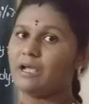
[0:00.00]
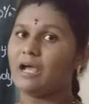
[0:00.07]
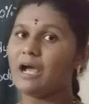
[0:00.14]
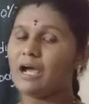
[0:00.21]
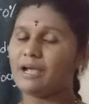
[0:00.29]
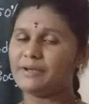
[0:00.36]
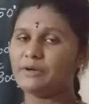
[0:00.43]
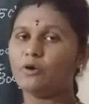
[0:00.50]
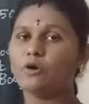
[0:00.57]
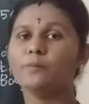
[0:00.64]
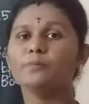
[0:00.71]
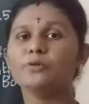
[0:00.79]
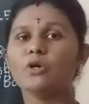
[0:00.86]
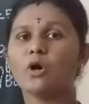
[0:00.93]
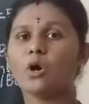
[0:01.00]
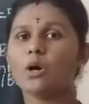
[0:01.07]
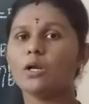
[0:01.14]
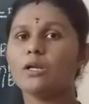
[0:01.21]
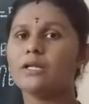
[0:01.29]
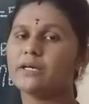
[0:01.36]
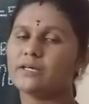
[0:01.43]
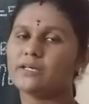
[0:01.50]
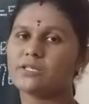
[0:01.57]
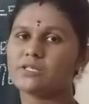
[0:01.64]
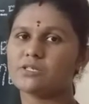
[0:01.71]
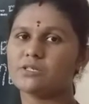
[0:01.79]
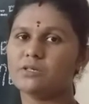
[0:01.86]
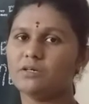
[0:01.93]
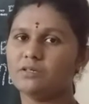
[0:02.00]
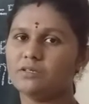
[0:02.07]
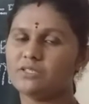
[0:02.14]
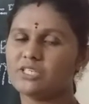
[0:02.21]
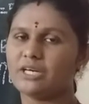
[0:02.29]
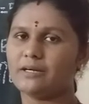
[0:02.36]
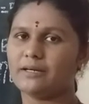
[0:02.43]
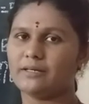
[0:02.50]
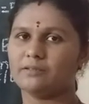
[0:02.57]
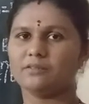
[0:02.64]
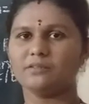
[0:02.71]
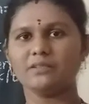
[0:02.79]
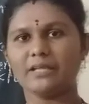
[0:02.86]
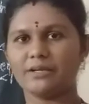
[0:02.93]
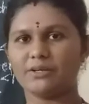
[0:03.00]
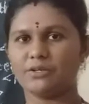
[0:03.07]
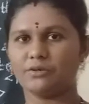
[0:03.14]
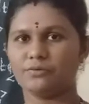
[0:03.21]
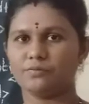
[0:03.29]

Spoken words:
I hope you all are understood, children. Thank you.